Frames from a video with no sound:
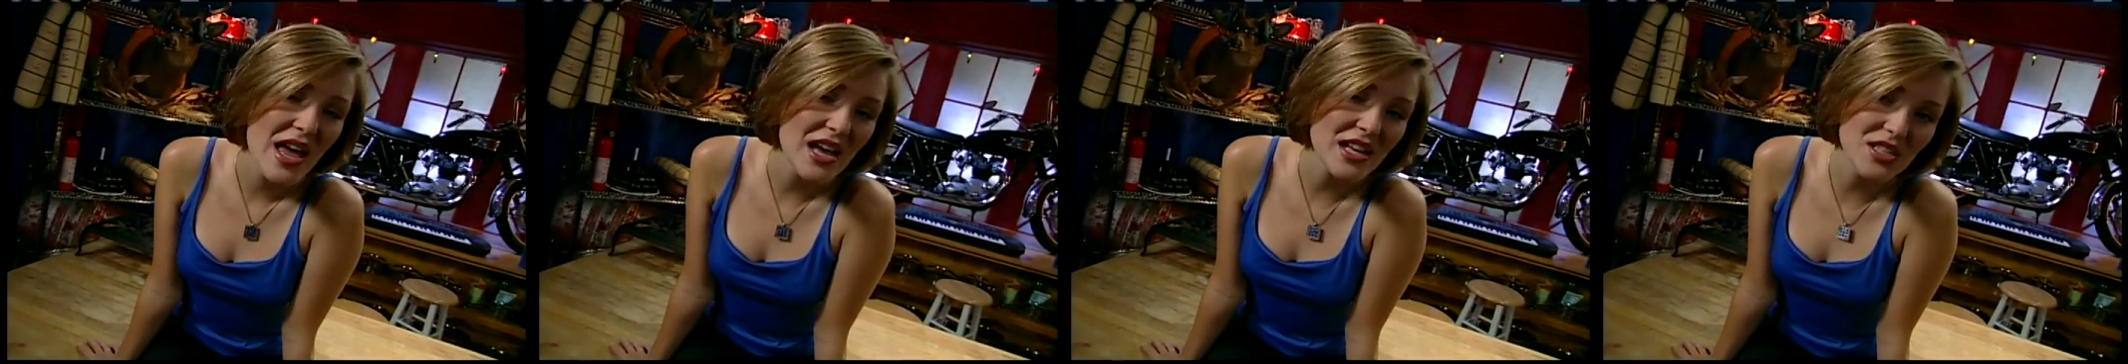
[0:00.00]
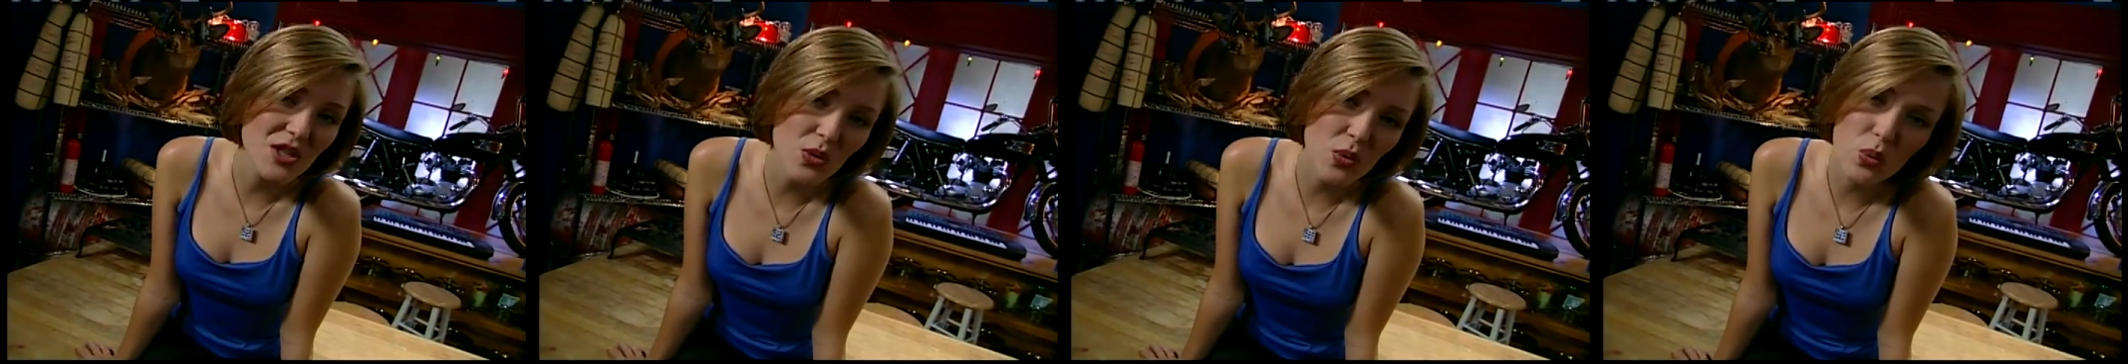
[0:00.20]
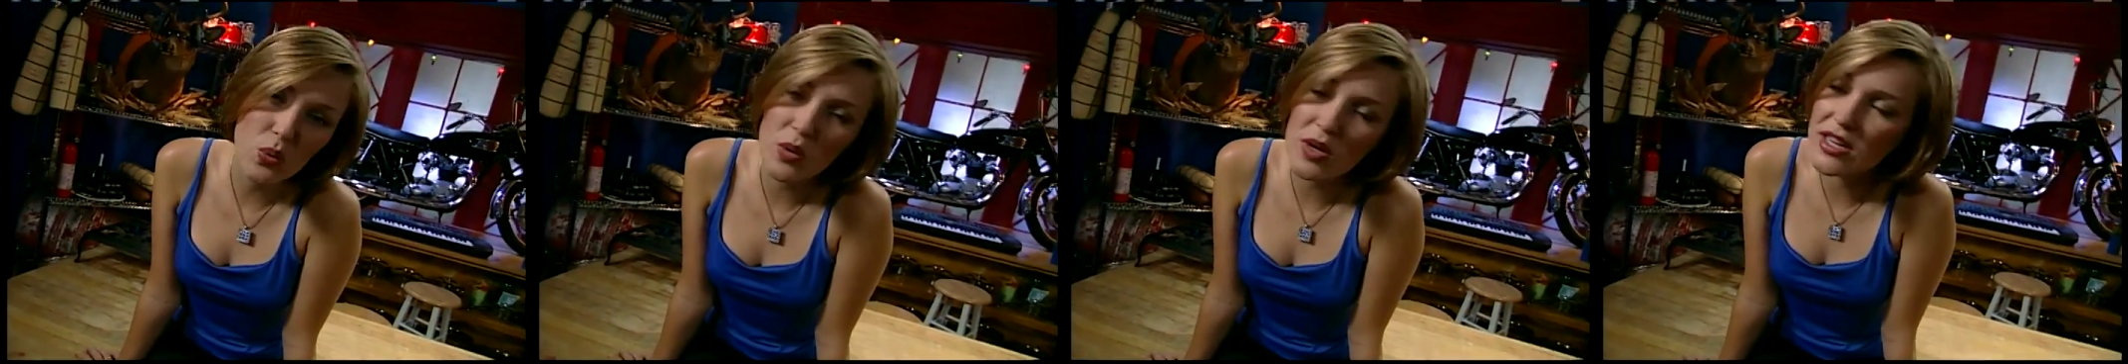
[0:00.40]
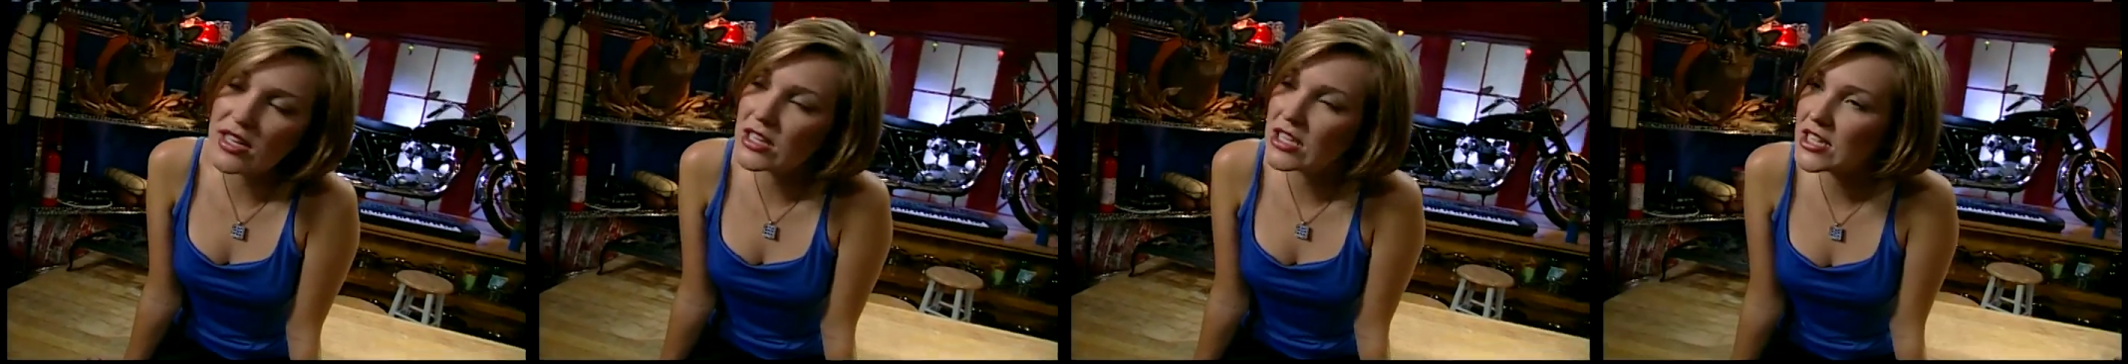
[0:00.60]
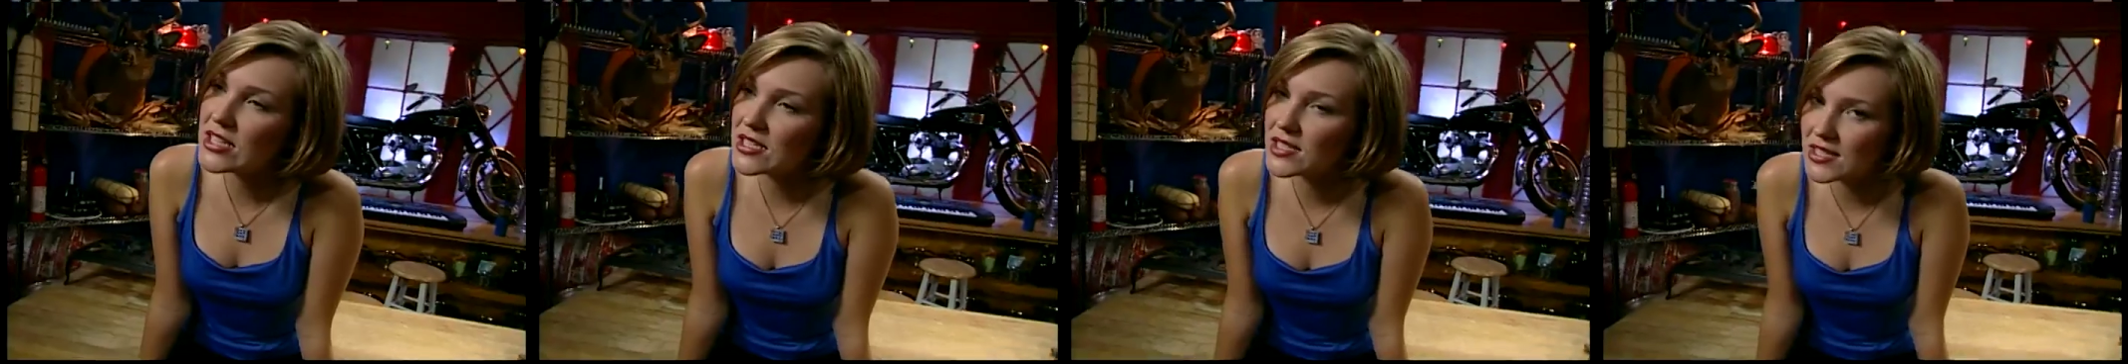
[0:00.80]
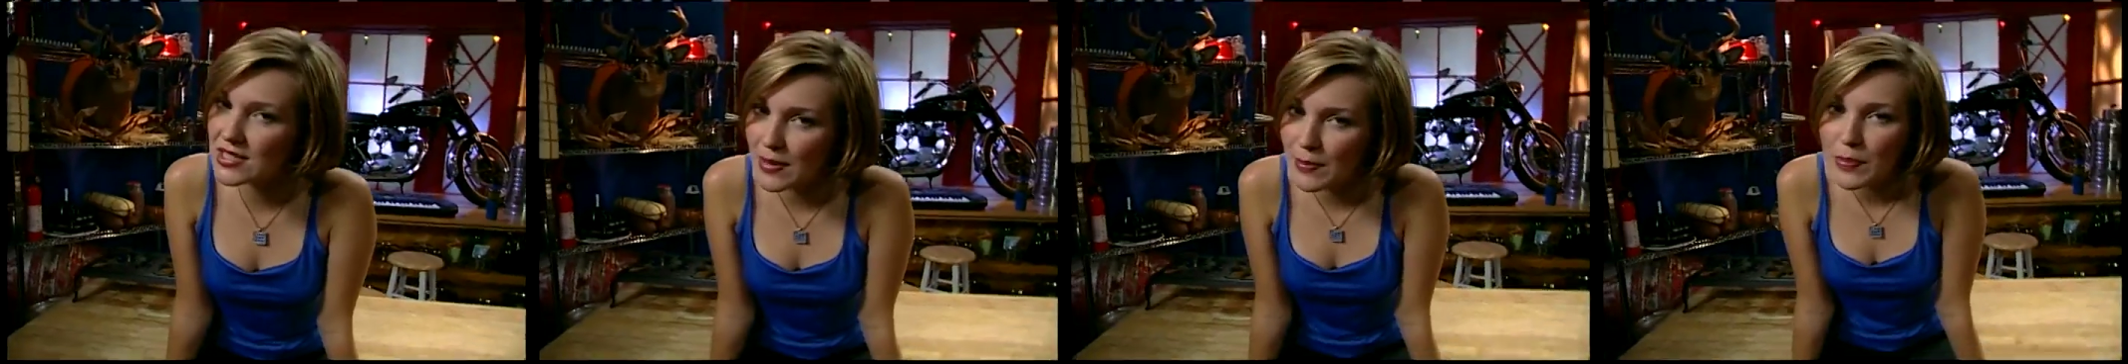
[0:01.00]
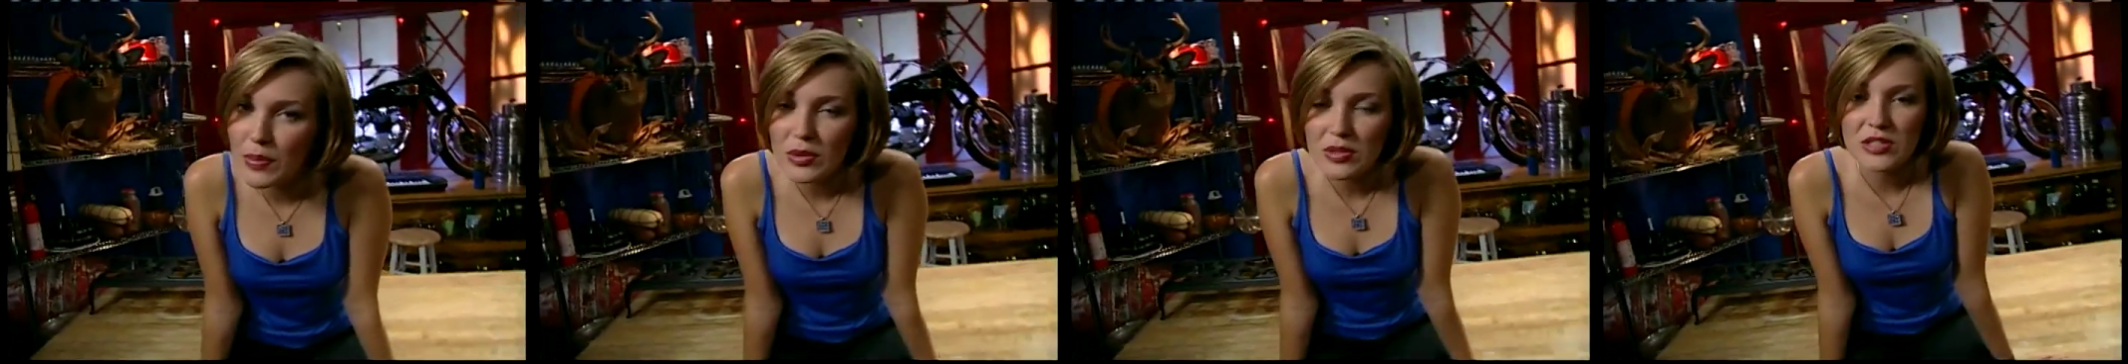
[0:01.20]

is a really simple